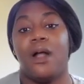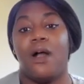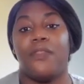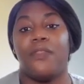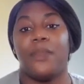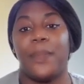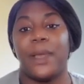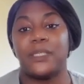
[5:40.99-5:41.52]

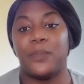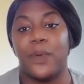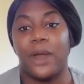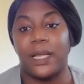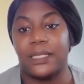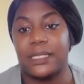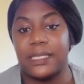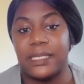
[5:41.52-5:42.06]
on the best
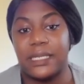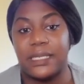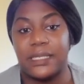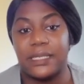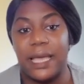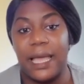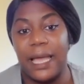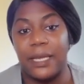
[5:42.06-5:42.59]

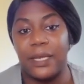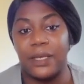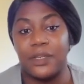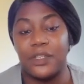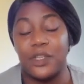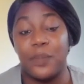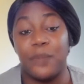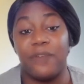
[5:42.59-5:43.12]
practices
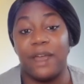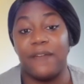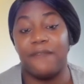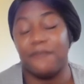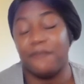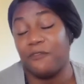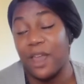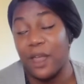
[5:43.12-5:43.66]
and to provide
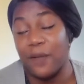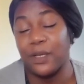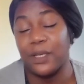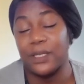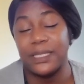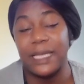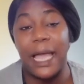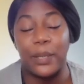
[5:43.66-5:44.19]

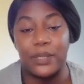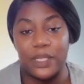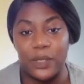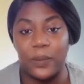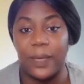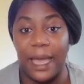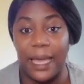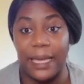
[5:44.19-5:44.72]
various
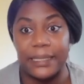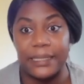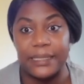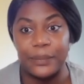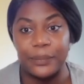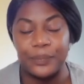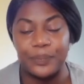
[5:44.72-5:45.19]
how-to guides.